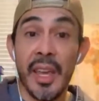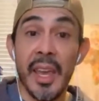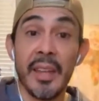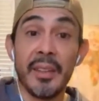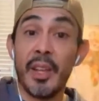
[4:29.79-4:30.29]

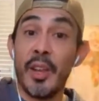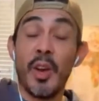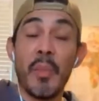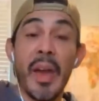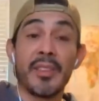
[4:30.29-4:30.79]
And there you
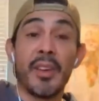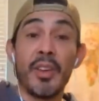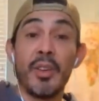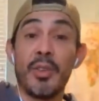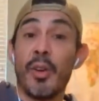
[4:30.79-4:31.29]
go, Matt. It's all
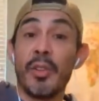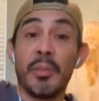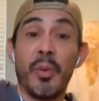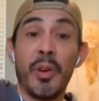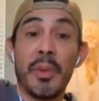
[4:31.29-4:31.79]
you. You're on the
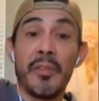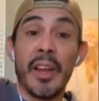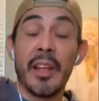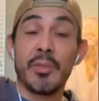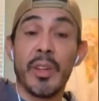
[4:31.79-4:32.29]
board, my
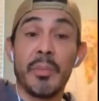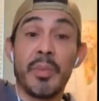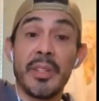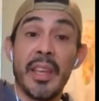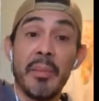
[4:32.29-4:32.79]
friend. I just want to
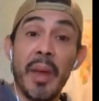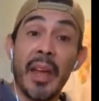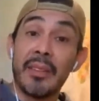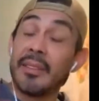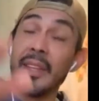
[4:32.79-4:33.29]
present
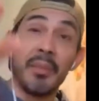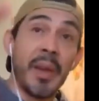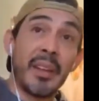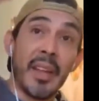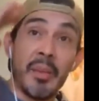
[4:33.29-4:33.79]
Matt. Like,
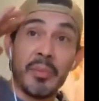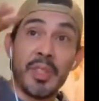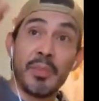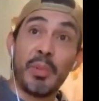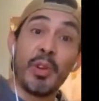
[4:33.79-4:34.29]
man, I'm
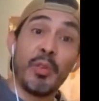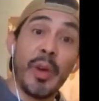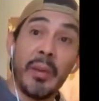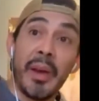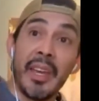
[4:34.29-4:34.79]
just blown
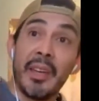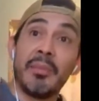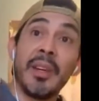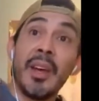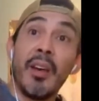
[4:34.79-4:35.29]
away by
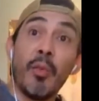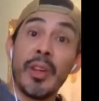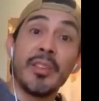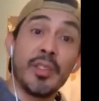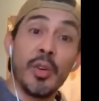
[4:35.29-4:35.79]
him, what
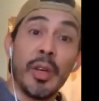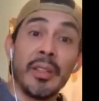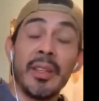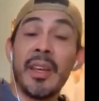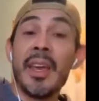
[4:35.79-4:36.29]
he's
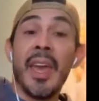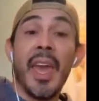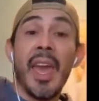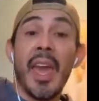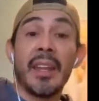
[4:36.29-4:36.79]
doing,
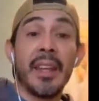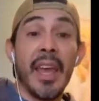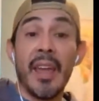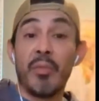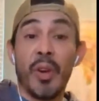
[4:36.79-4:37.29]
and
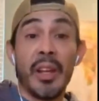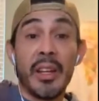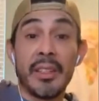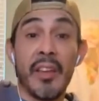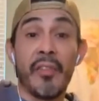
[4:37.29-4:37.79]
and we're
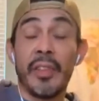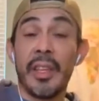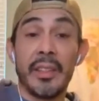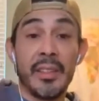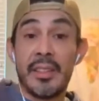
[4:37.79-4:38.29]
gonna
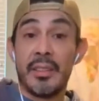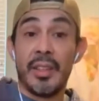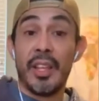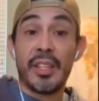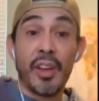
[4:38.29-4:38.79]
definitely. This is
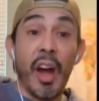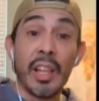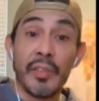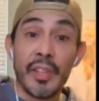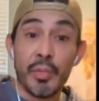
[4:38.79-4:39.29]
this is
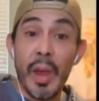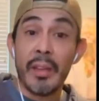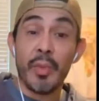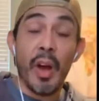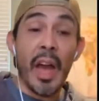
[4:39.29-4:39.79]
all of us,
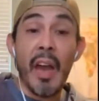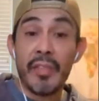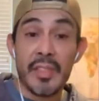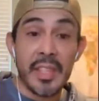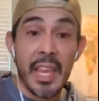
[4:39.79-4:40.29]
right? We all
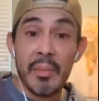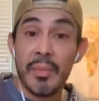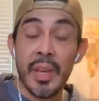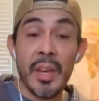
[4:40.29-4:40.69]
have the same.